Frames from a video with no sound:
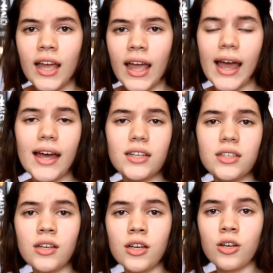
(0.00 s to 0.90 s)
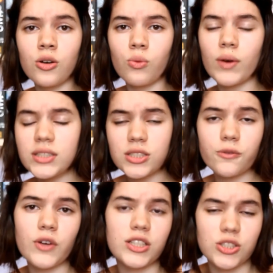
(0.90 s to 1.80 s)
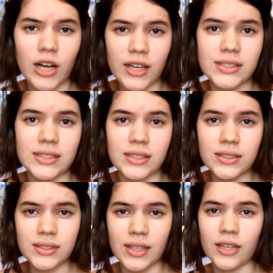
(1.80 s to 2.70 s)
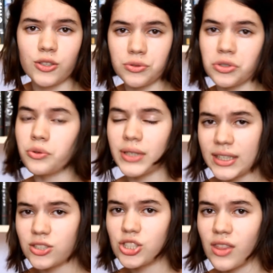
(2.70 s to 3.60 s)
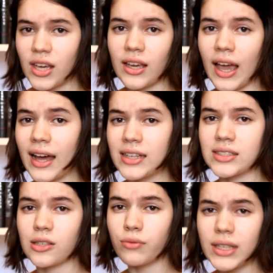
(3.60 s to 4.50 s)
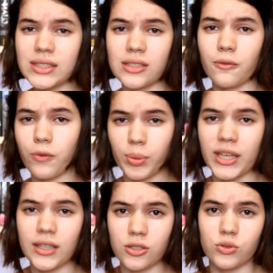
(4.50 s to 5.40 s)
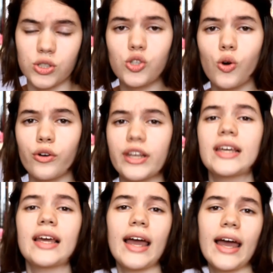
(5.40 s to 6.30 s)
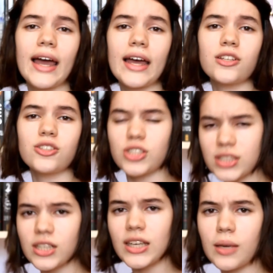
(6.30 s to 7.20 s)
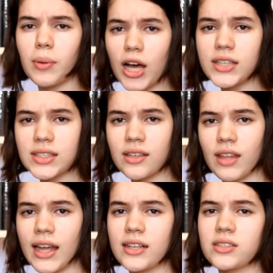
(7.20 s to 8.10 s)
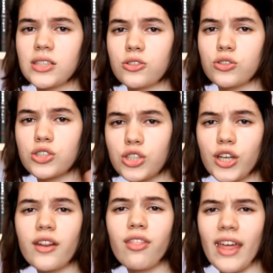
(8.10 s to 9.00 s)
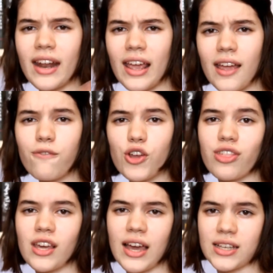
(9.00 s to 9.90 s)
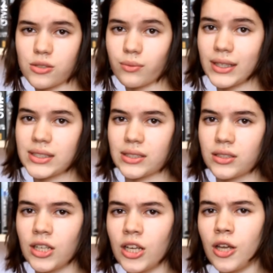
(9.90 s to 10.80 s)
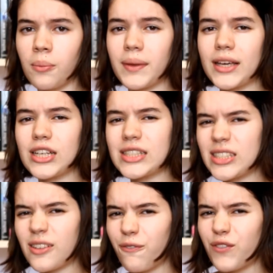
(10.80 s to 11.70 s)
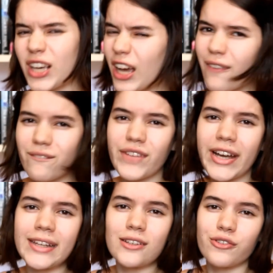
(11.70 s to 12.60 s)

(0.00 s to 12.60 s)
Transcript: And once you've got your answers, then you know each thing has a reason for being in your story. And you're just going to keep asking that until you're certain that everything has a reason. Because if you can't find a